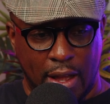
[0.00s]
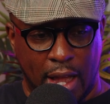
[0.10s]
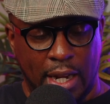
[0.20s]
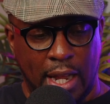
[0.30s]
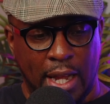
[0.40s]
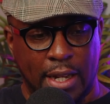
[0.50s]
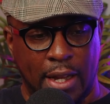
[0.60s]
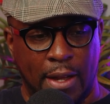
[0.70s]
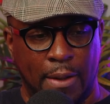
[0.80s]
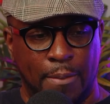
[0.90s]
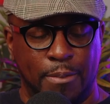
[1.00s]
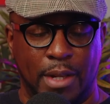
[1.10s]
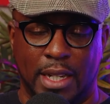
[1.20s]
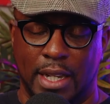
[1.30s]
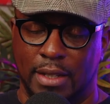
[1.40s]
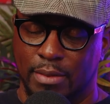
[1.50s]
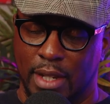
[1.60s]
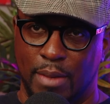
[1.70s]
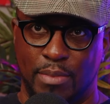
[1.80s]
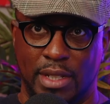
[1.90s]
like I can't
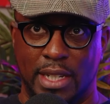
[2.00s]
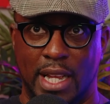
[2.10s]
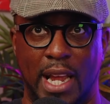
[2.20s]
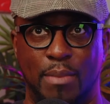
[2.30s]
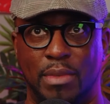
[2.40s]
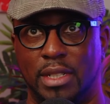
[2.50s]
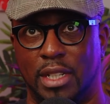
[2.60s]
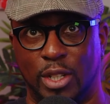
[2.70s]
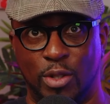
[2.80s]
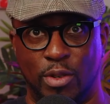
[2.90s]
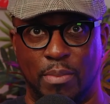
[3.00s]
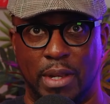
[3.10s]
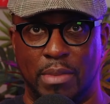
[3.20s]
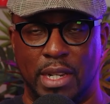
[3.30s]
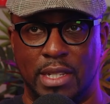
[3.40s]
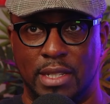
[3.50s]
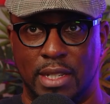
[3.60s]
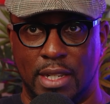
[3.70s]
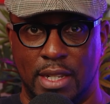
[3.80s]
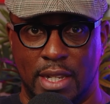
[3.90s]
remember the name, that eluded me, but it's
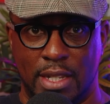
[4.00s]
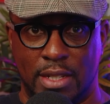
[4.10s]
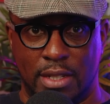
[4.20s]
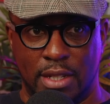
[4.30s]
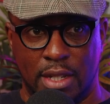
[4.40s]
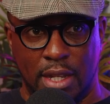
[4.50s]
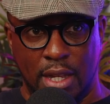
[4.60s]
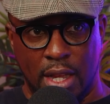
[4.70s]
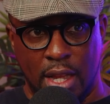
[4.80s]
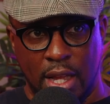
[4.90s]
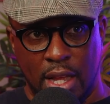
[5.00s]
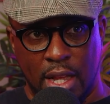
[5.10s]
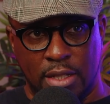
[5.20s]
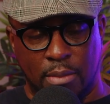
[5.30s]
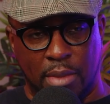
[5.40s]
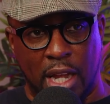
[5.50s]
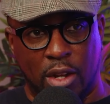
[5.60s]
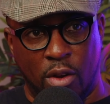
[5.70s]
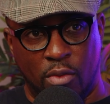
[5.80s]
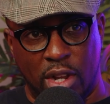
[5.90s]
a
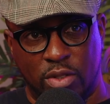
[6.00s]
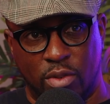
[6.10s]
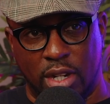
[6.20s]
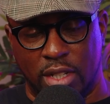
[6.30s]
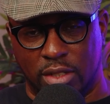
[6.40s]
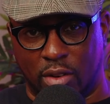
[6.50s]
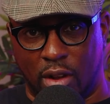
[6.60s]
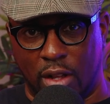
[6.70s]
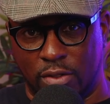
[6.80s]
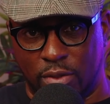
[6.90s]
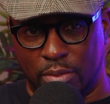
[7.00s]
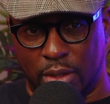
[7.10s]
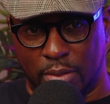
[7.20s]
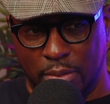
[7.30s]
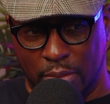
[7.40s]
black-owned restaurant that's across from the